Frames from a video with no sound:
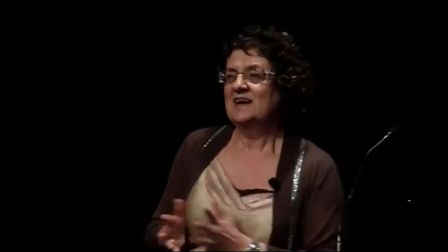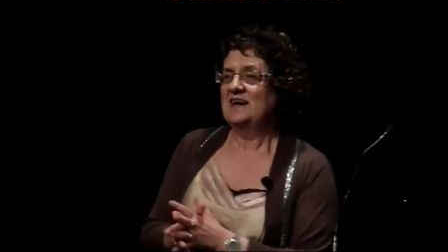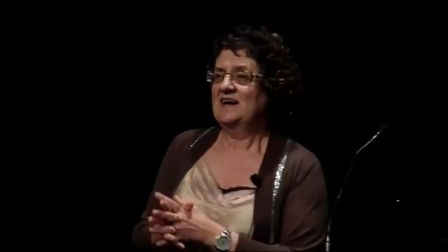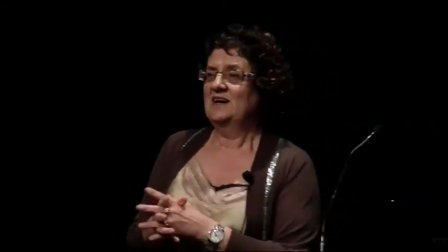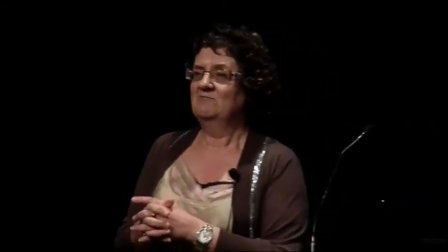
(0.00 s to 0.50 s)

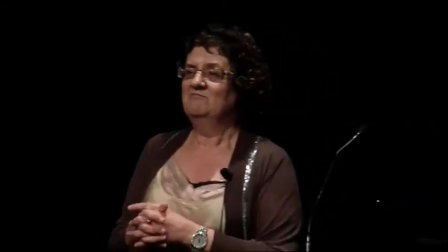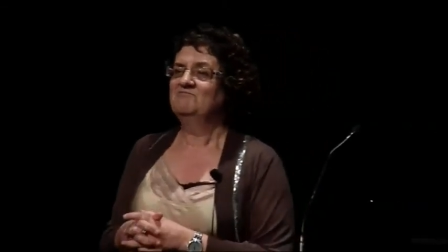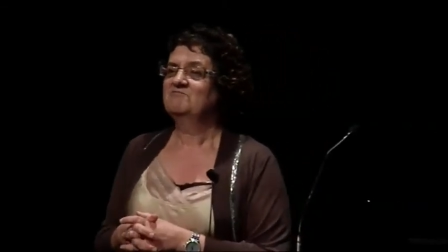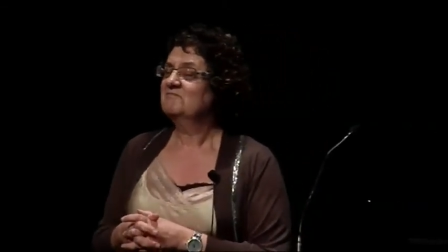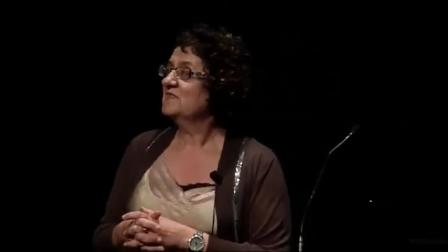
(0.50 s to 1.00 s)

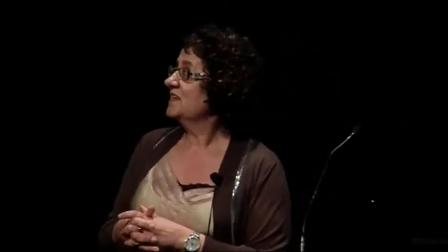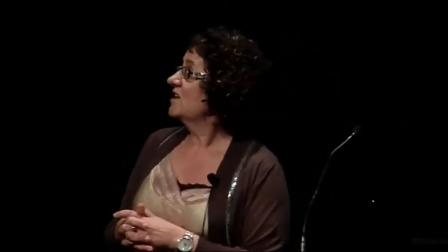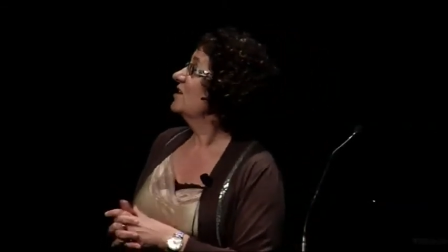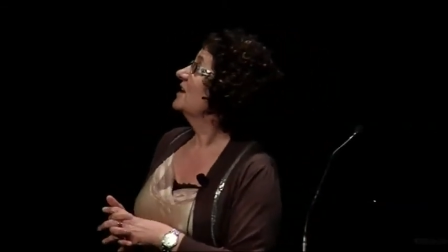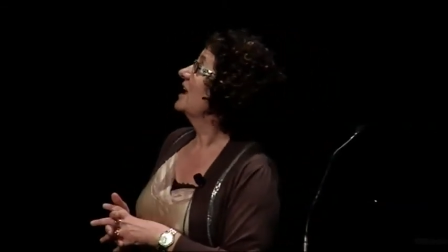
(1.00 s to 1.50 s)
Um, you
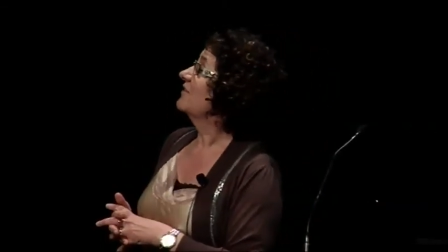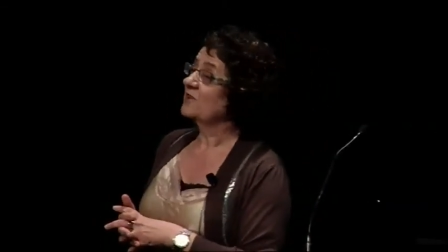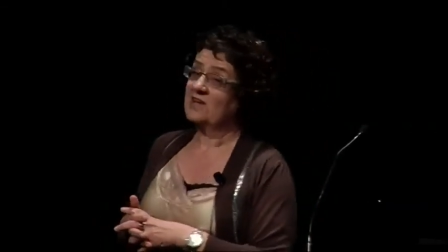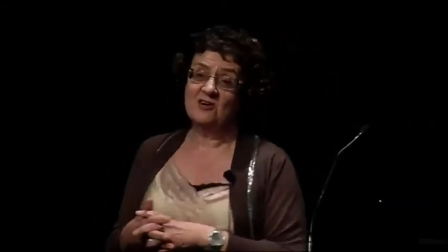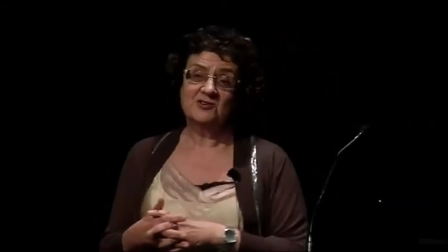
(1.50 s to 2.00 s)
don't have
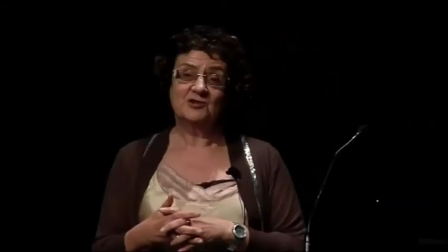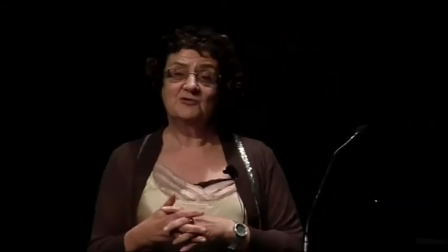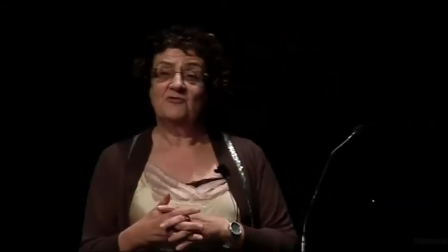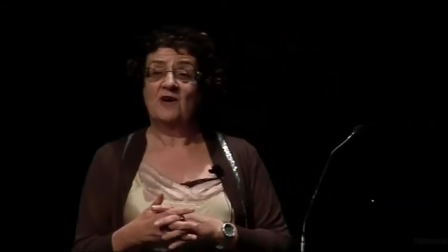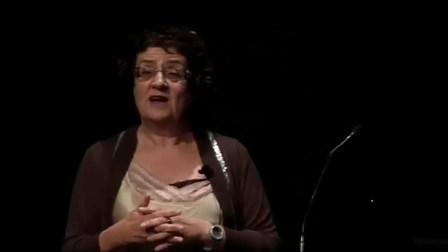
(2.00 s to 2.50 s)
to go
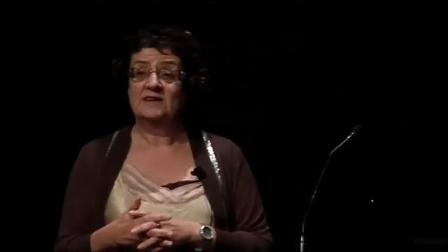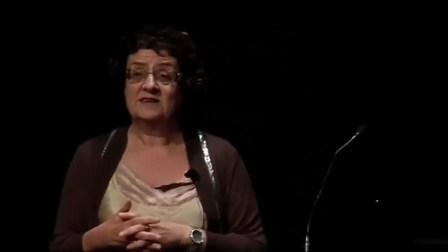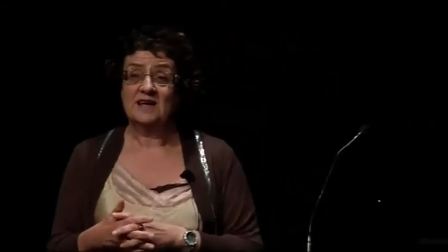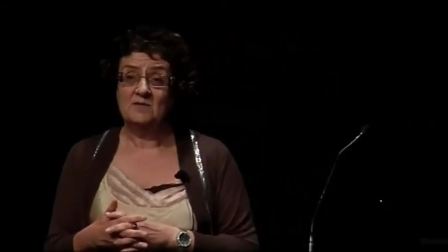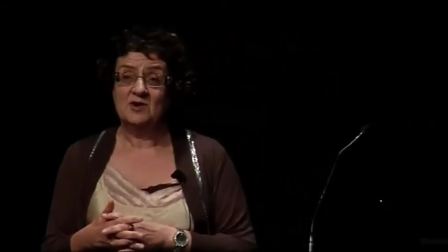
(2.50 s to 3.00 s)
too far
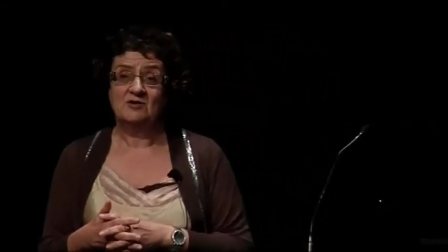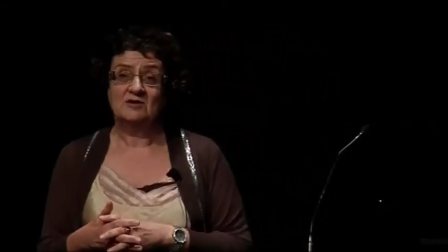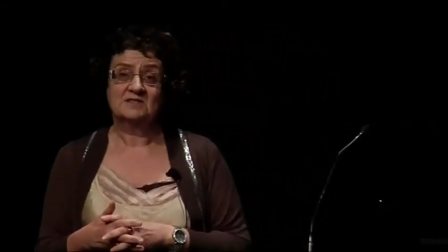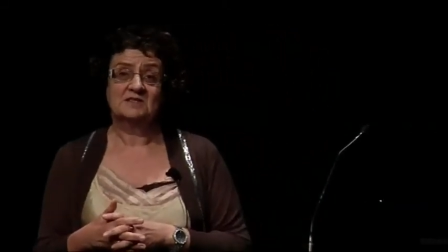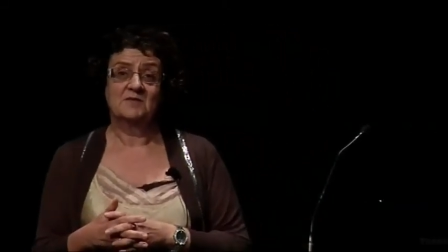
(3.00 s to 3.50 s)
to come
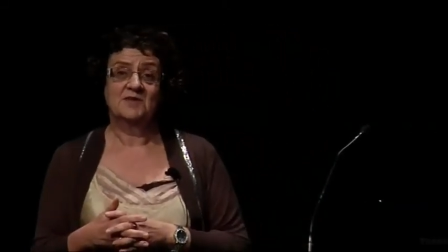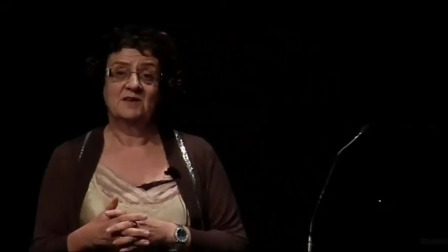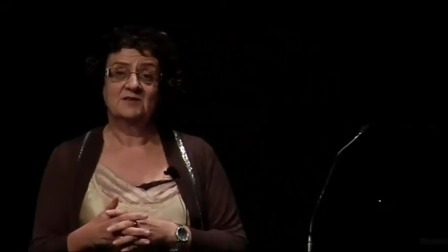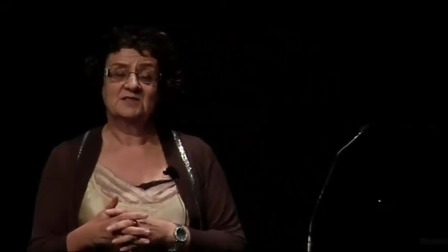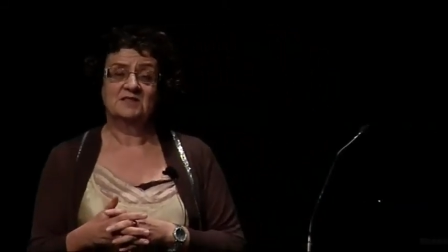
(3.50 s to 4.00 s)
across some of
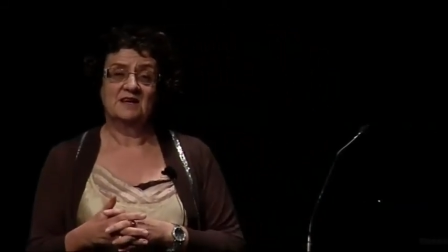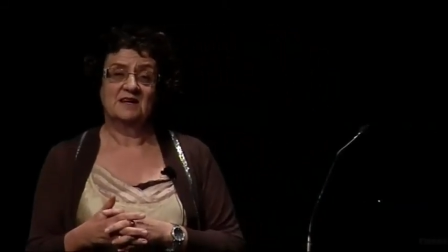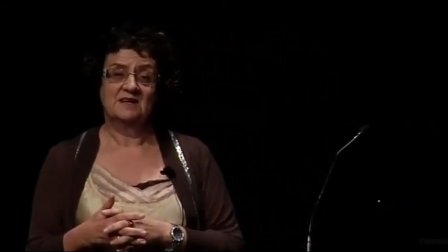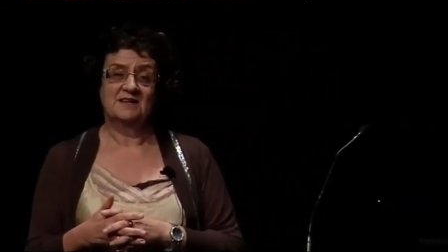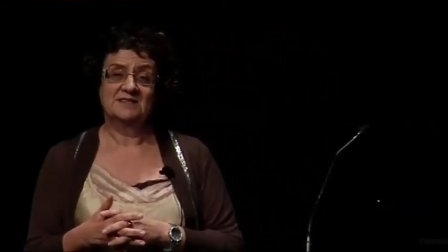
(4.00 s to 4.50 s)
those
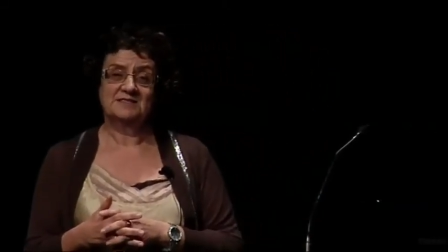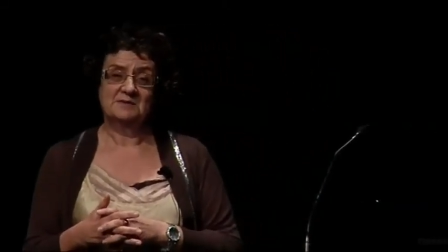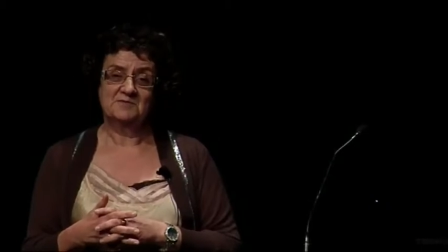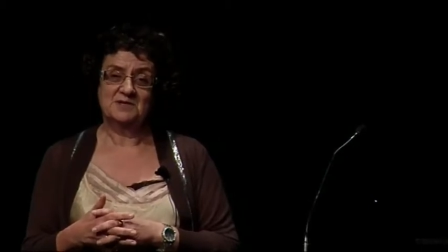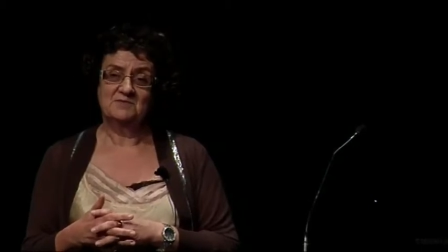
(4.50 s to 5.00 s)
uh,
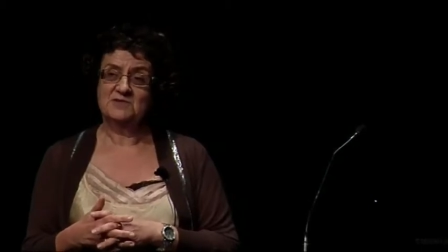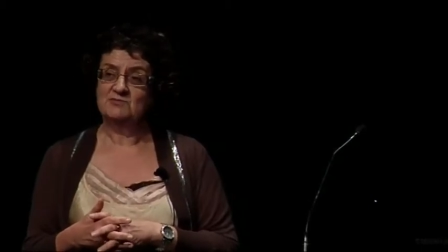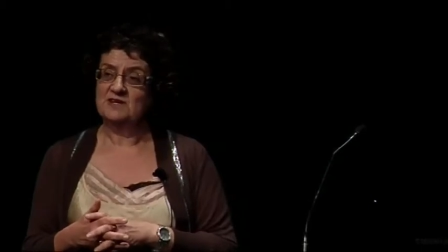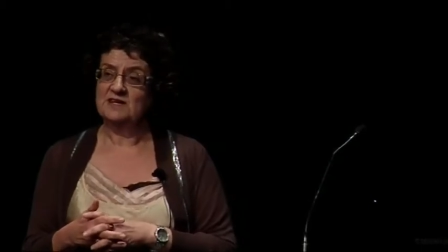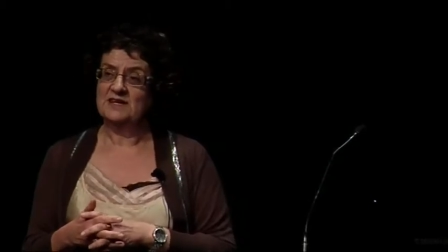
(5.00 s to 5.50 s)
symptoms,
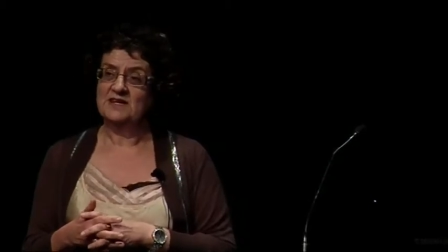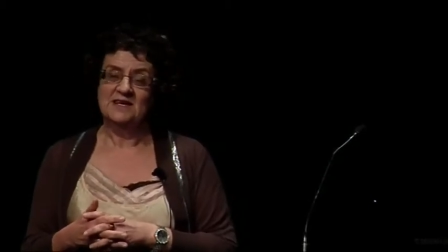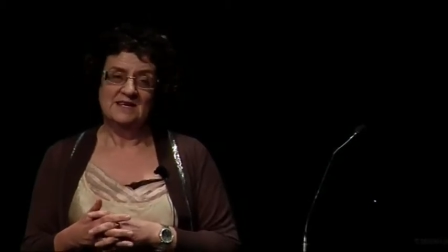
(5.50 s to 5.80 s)
really.